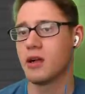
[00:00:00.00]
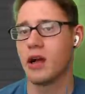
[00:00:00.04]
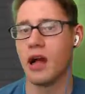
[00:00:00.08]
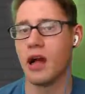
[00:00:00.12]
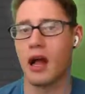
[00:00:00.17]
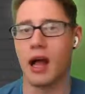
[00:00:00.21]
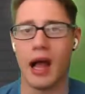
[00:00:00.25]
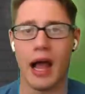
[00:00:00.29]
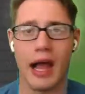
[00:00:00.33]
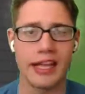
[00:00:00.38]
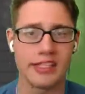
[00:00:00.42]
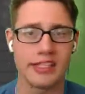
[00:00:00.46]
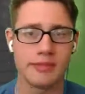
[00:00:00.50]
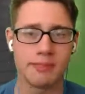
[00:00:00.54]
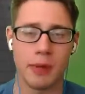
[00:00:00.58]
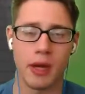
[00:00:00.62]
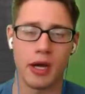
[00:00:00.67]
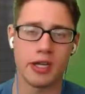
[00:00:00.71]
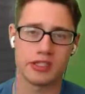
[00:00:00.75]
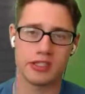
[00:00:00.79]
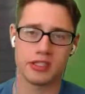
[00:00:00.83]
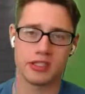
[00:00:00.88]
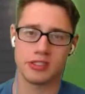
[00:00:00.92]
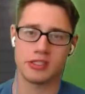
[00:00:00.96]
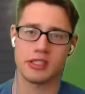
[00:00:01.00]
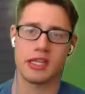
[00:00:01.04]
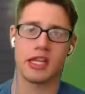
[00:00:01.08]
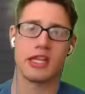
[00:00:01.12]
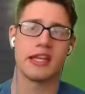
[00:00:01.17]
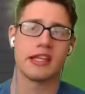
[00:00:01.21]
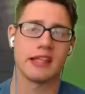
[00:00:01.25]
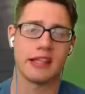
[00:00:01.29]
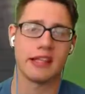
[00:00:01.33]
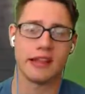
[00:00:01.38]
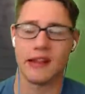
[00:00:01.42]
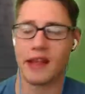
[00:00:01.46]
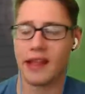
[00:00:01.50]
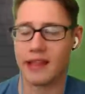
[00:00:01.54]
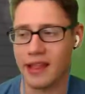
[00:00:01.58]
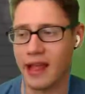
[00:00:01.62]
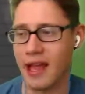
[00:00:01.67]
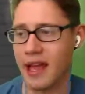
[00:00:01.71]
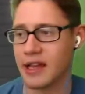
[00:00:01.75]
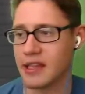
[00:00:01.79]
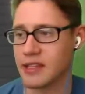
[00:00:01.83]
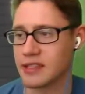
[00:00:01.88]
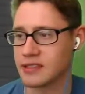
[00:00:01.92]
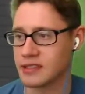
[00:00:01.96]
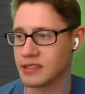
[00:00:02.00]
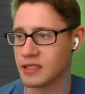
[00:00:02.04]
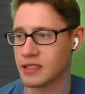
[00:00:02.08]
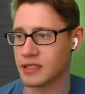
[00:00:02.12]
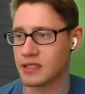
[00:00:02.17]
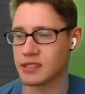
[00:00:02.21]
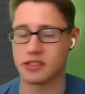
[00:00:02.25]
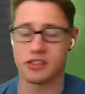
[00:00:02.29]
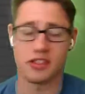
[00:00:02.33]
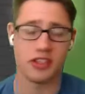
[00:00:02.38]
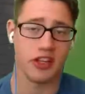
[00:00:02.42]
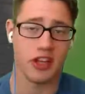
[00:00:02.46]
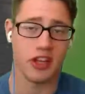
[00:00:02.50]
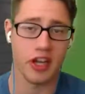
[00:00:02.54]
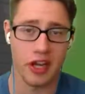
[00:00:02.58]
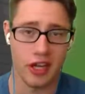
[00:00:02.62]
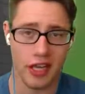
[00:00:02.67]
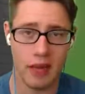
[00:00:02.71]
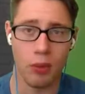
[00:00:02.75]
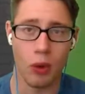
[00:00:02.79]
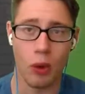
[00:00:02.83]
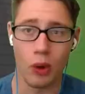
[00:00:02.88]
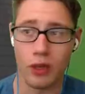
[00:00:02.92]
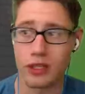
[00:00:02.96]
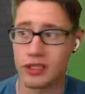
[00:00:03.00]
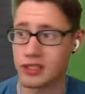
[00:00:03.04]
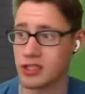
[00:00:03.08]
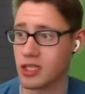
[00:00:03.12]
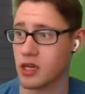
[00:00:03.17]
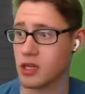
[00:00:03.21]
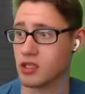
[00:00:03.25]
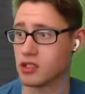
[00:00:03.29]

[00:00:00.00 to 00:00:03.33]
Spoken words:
Ice Punch, anything like that, you're going to get poisoned.